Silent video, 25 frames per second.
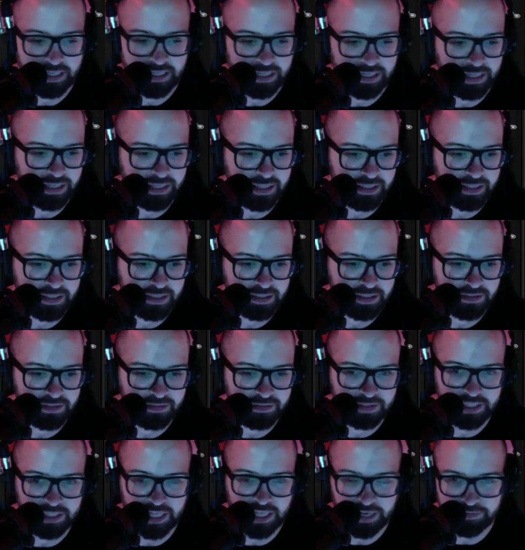and it's
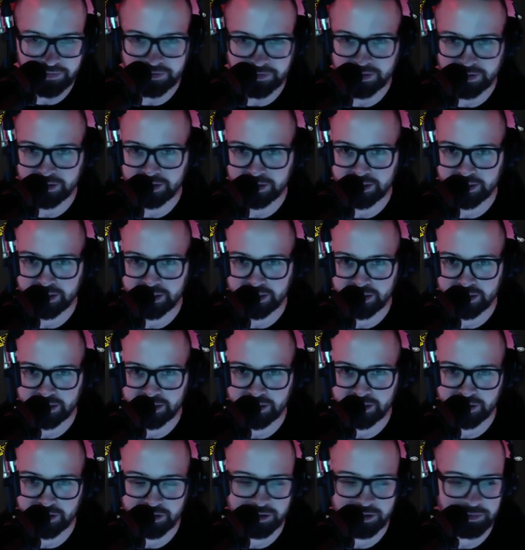definitely going to
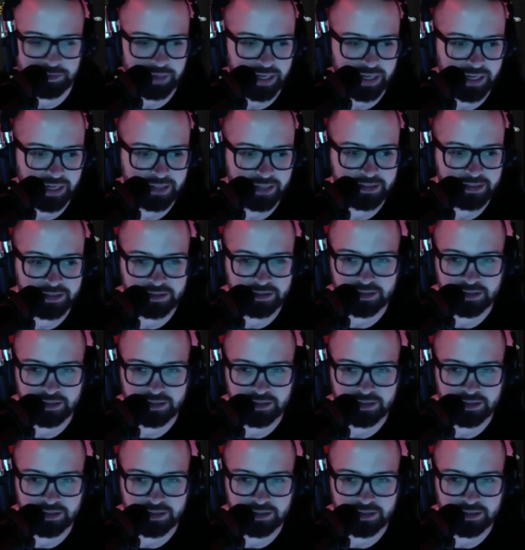turn some heads.